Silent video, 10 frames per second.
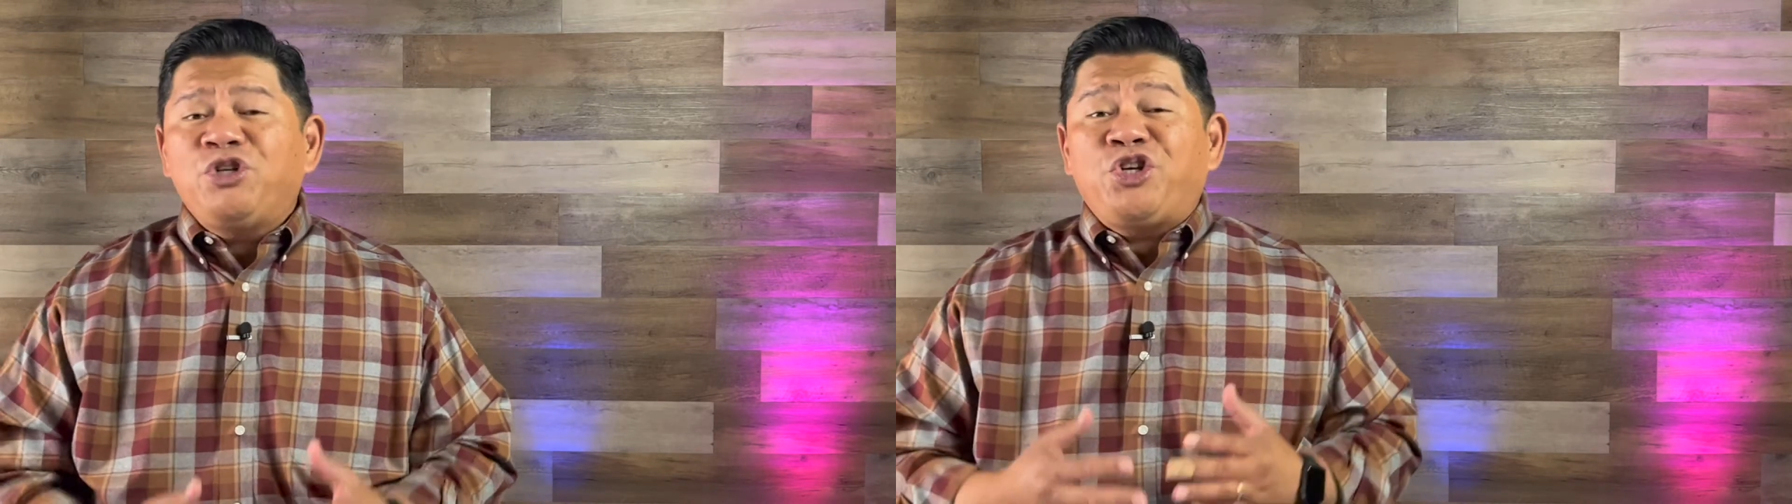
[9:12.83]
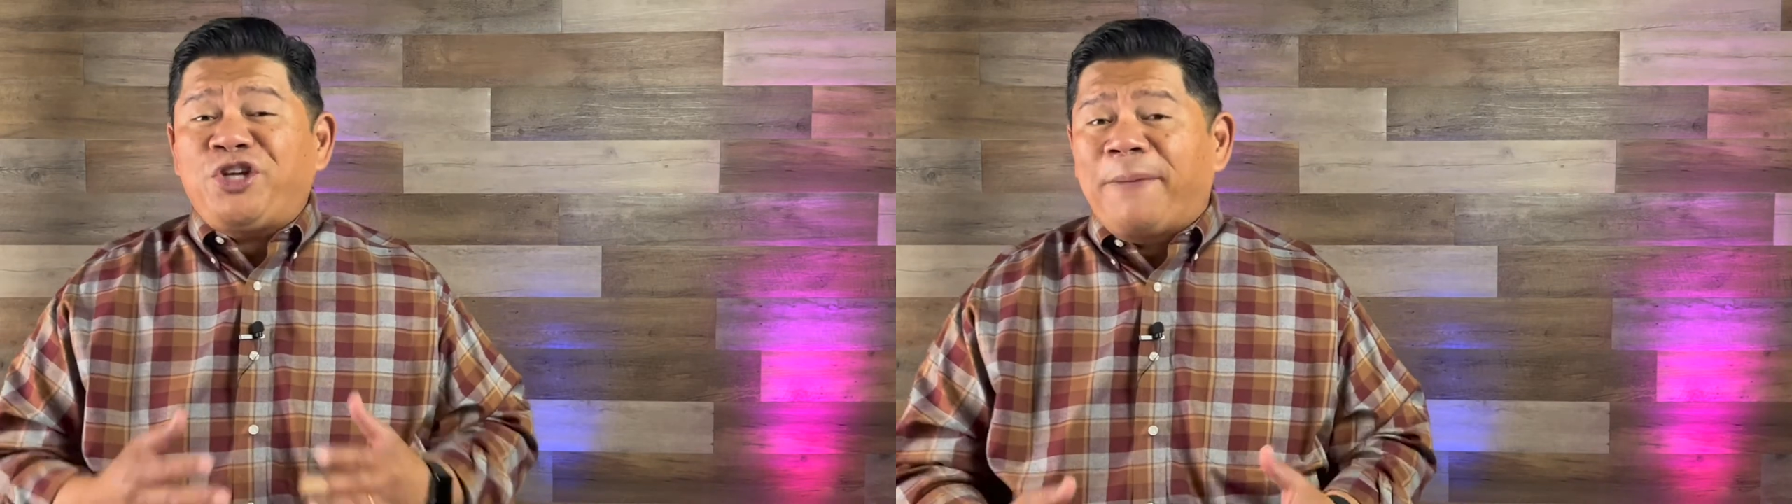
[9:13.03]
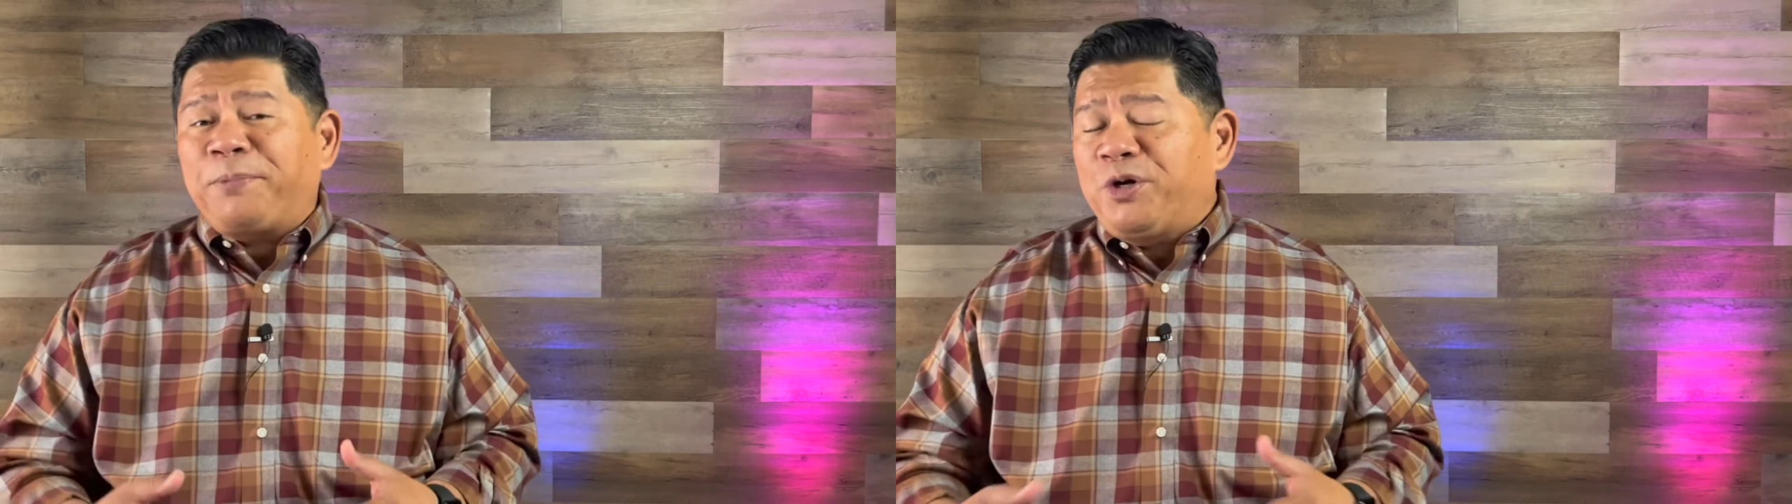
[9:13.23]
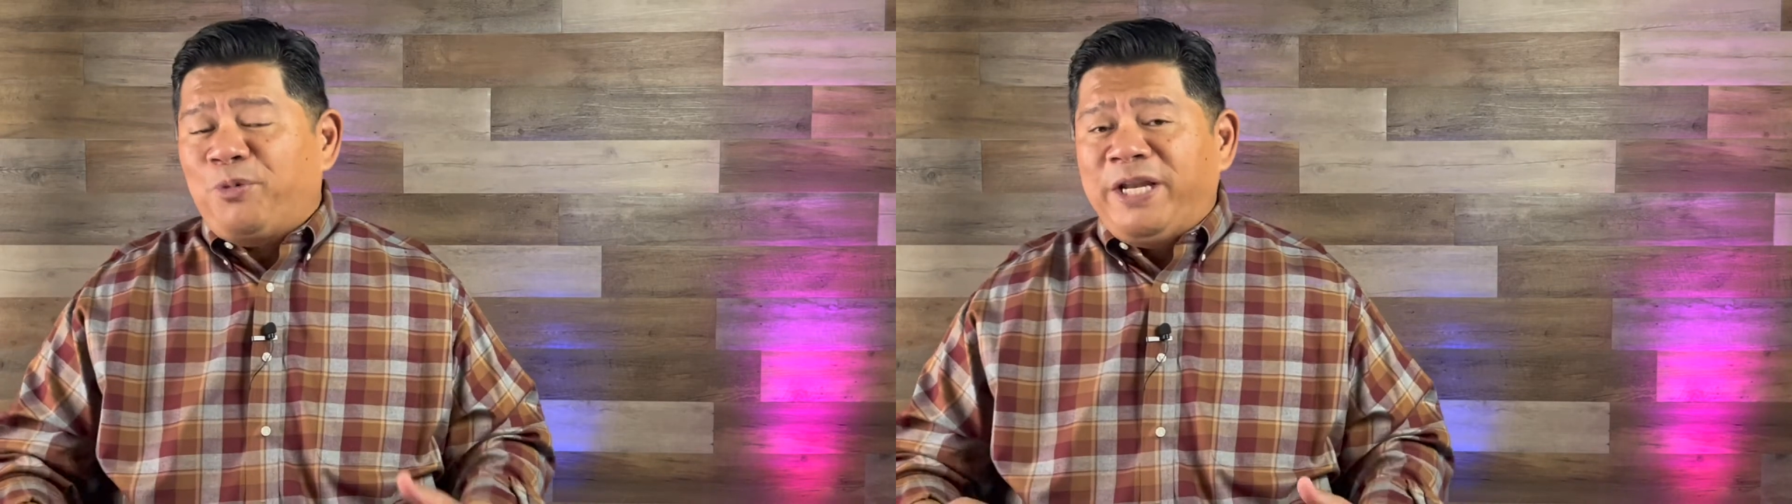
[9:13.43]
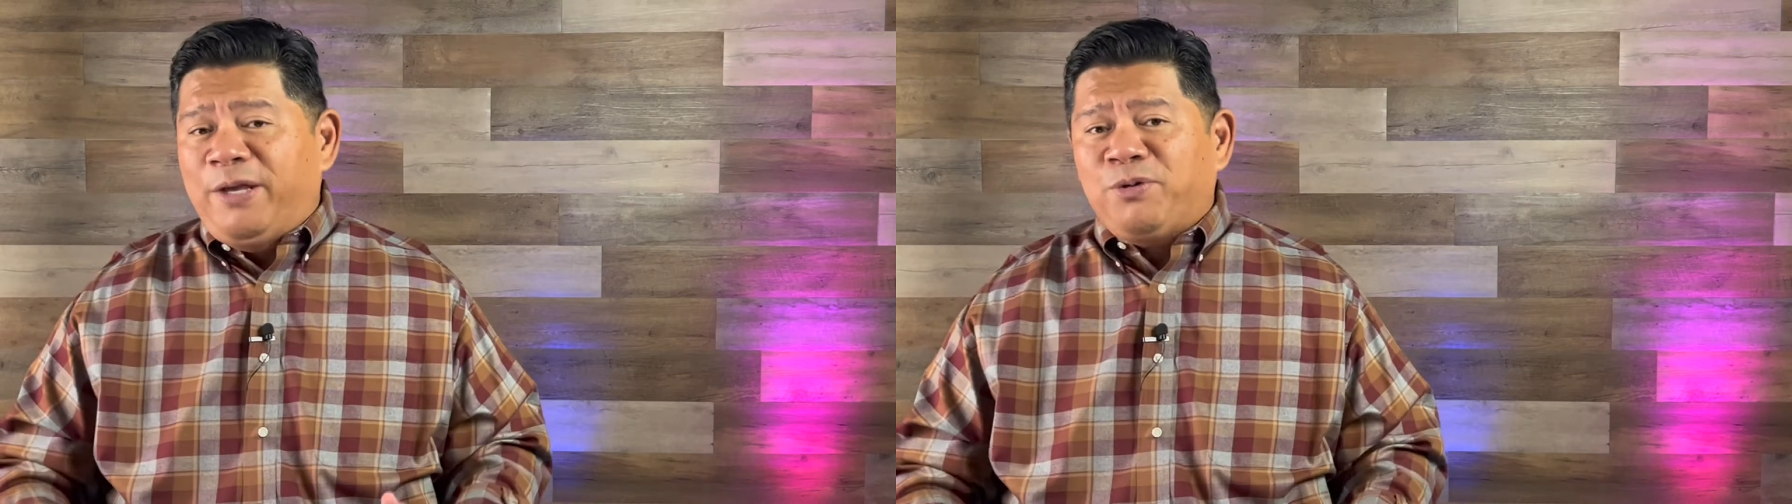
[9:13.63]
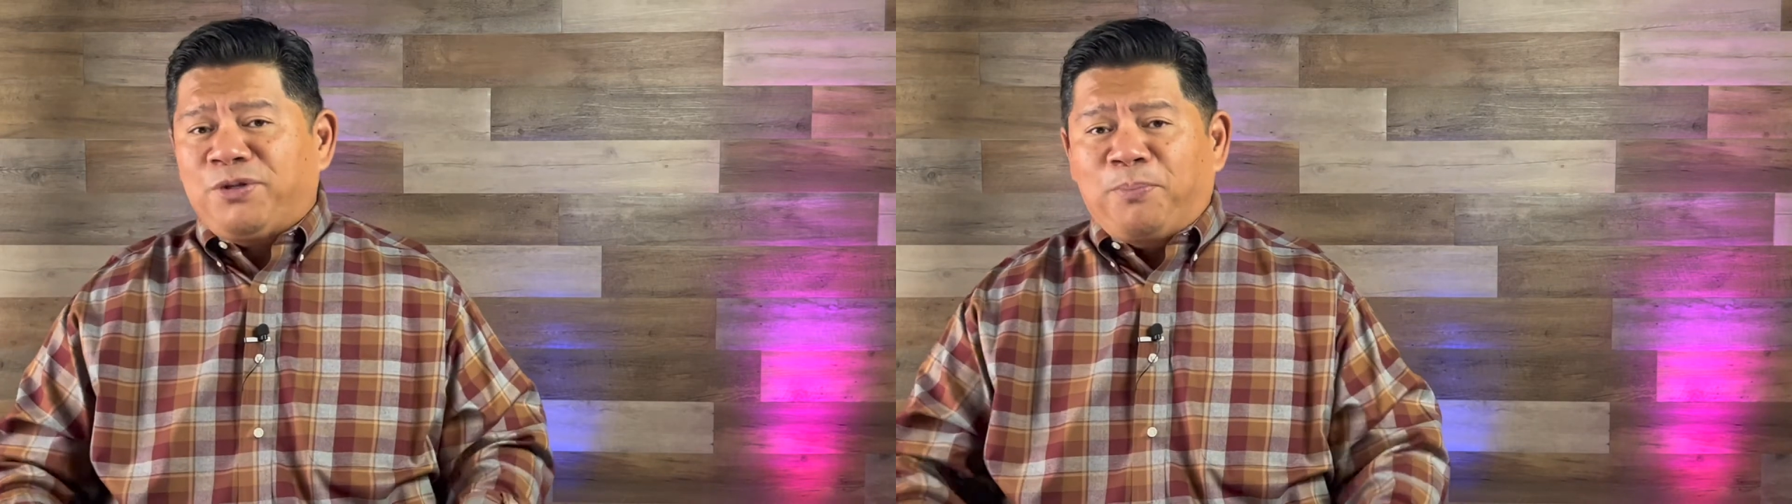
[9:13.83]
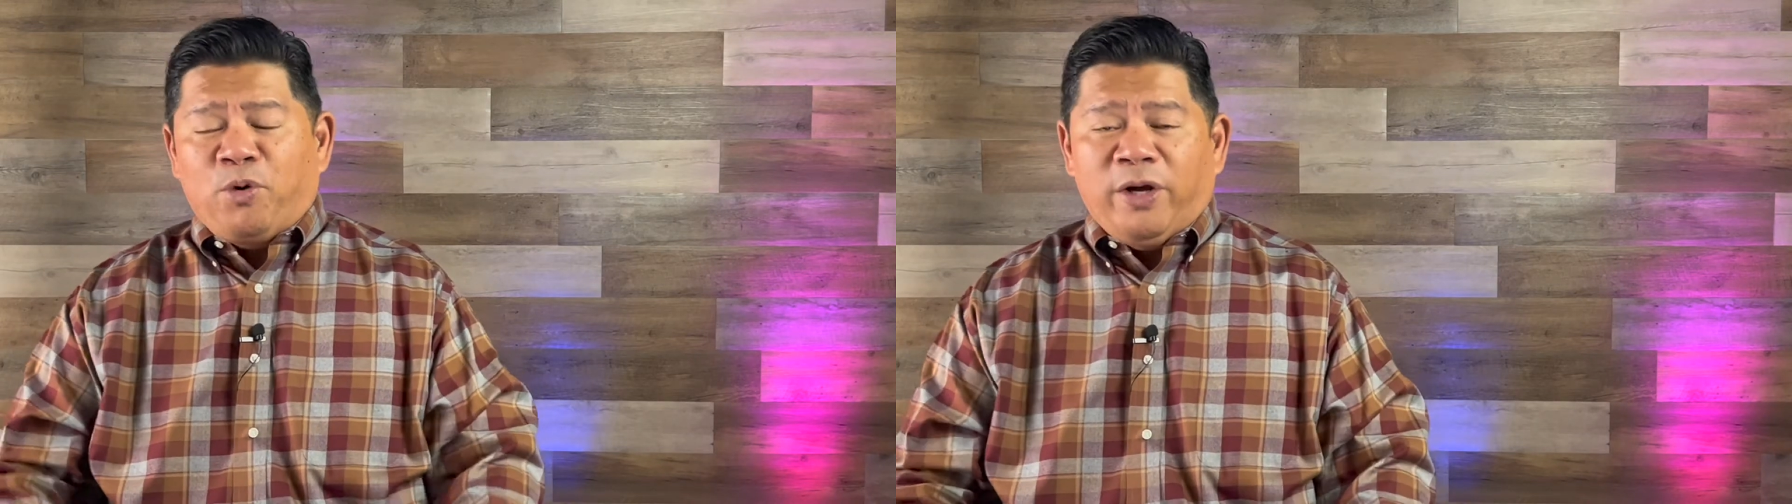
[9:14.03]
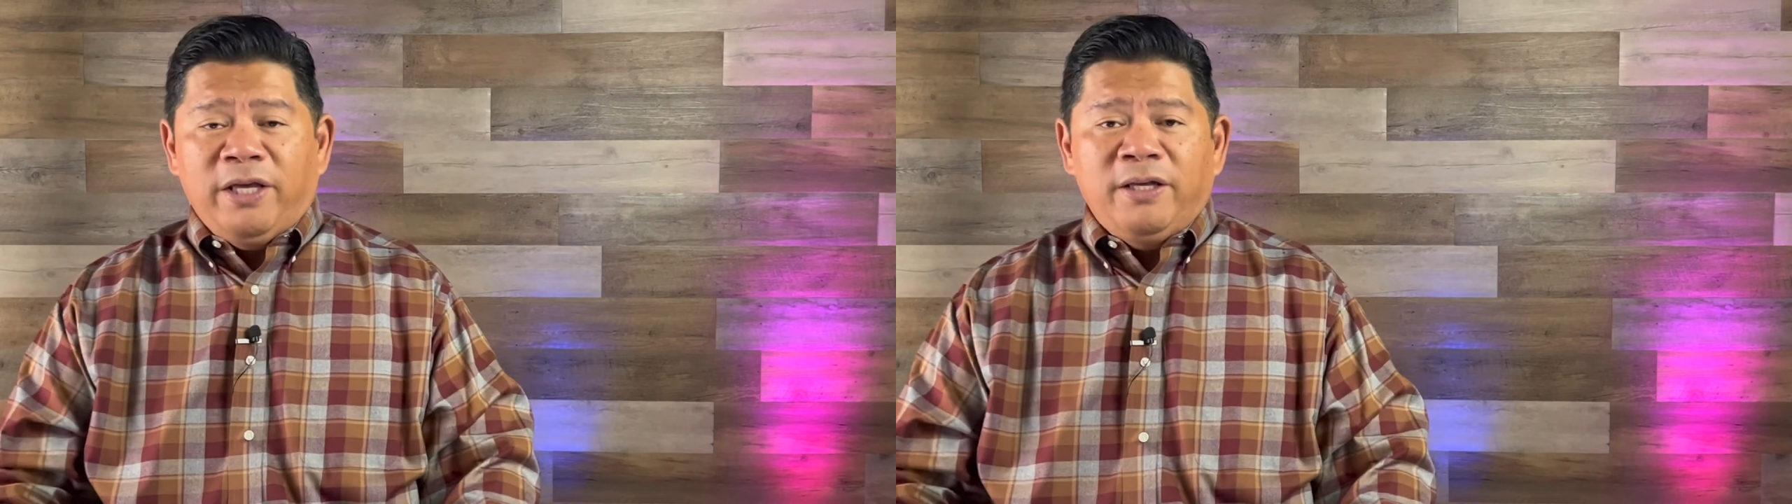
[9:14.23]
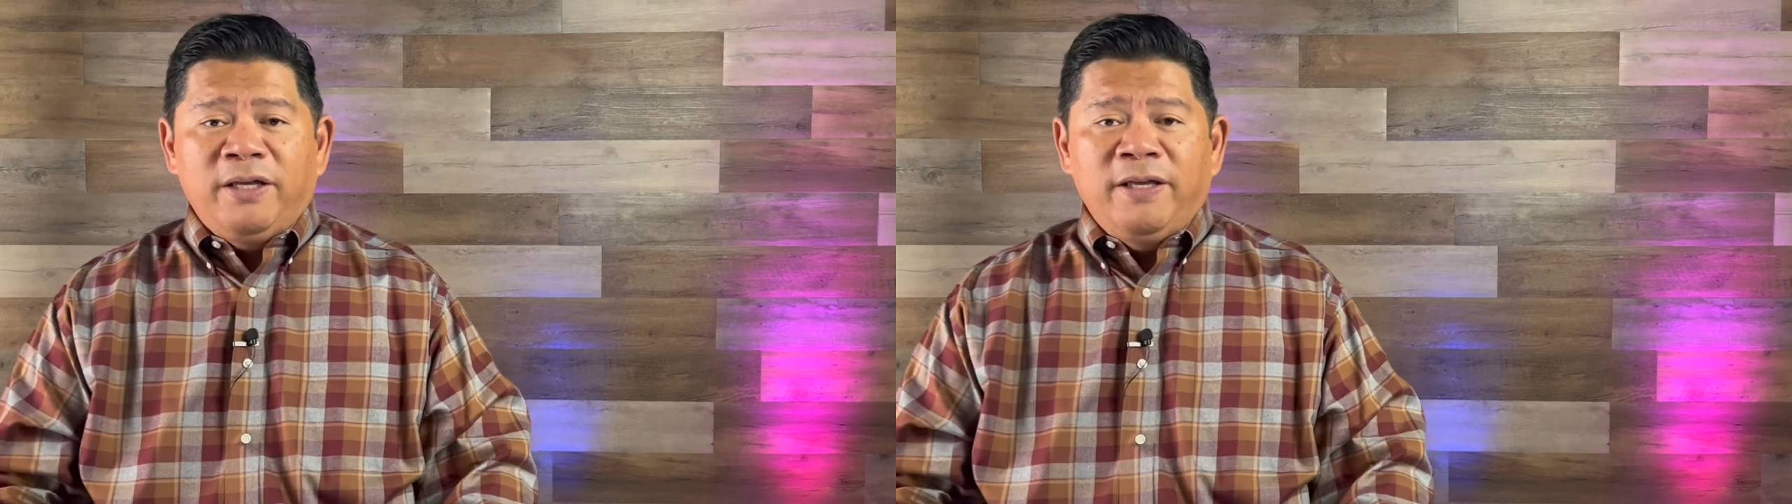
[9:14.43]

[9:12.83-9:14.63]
shepherd when he was a boy,